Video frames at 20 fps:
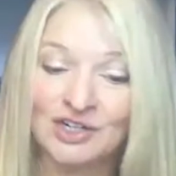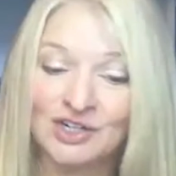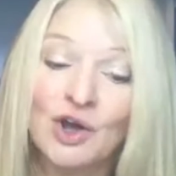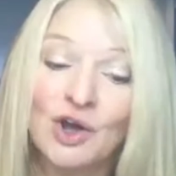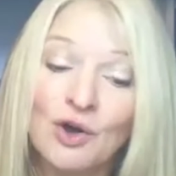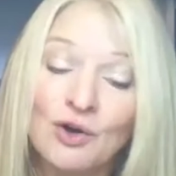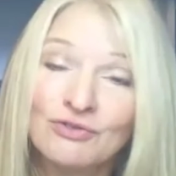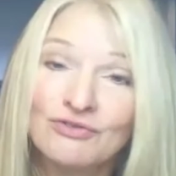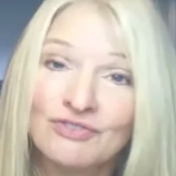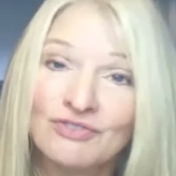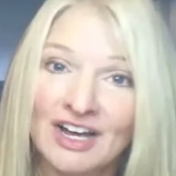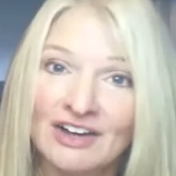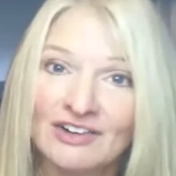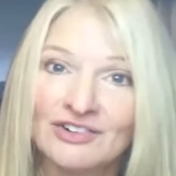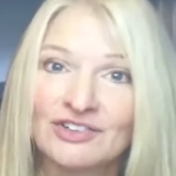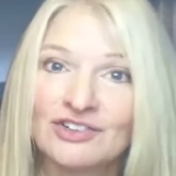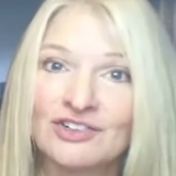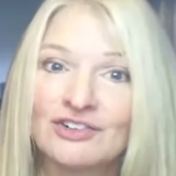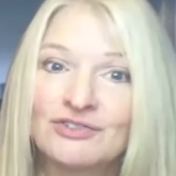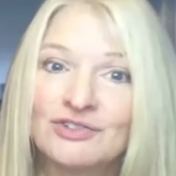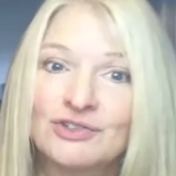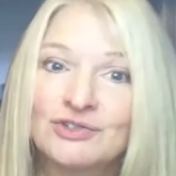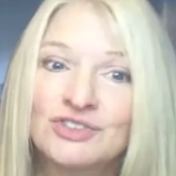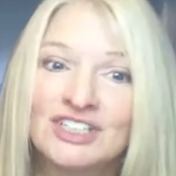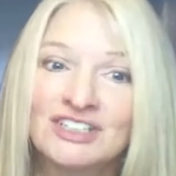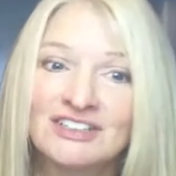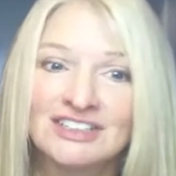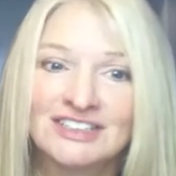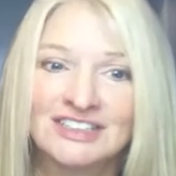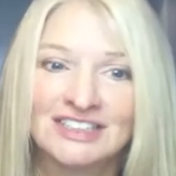co-founder of
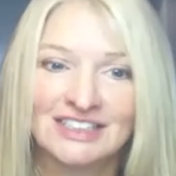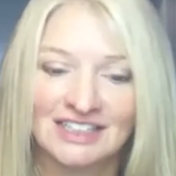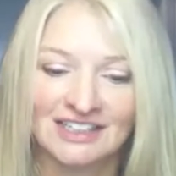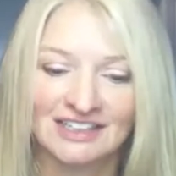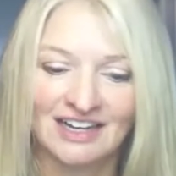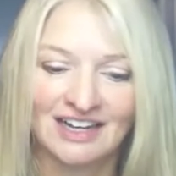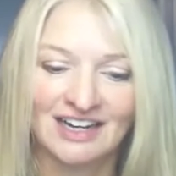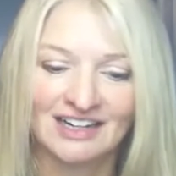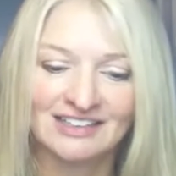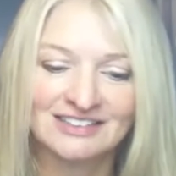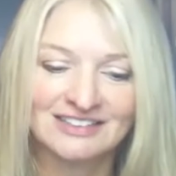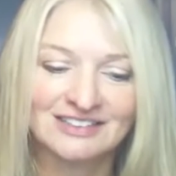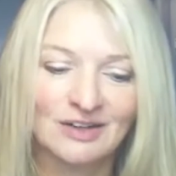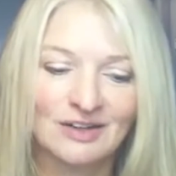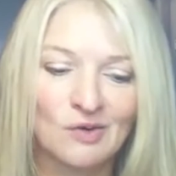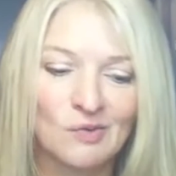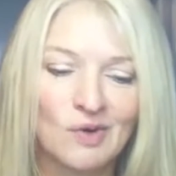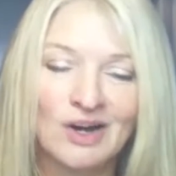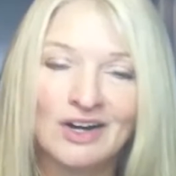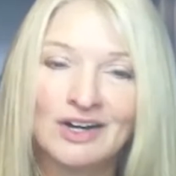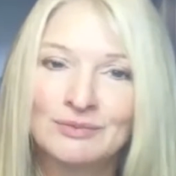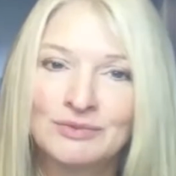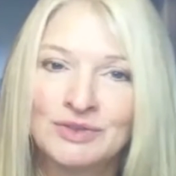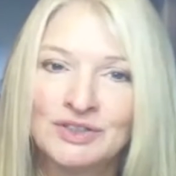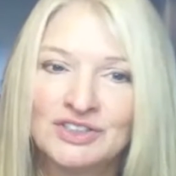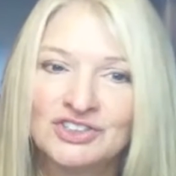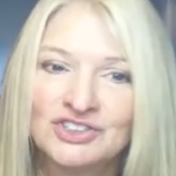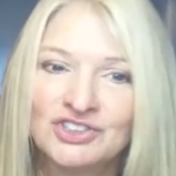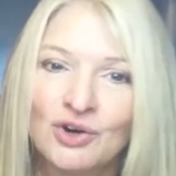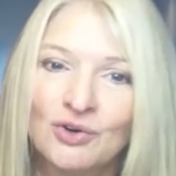Utility Connect. So welcome to
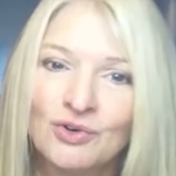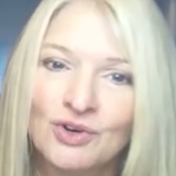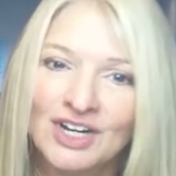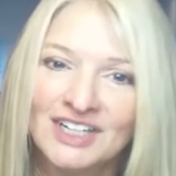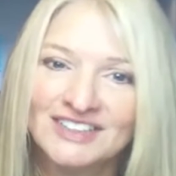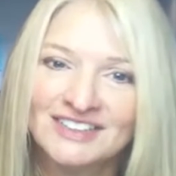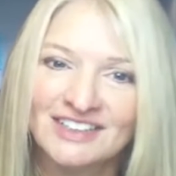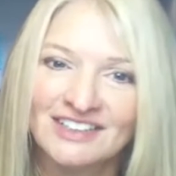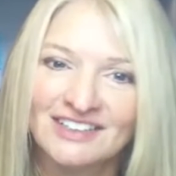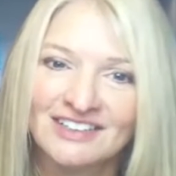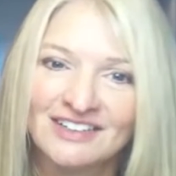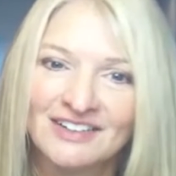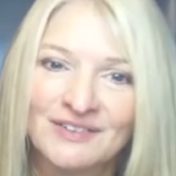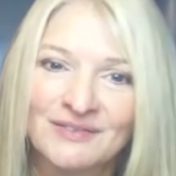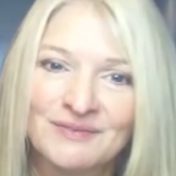the show, Russell.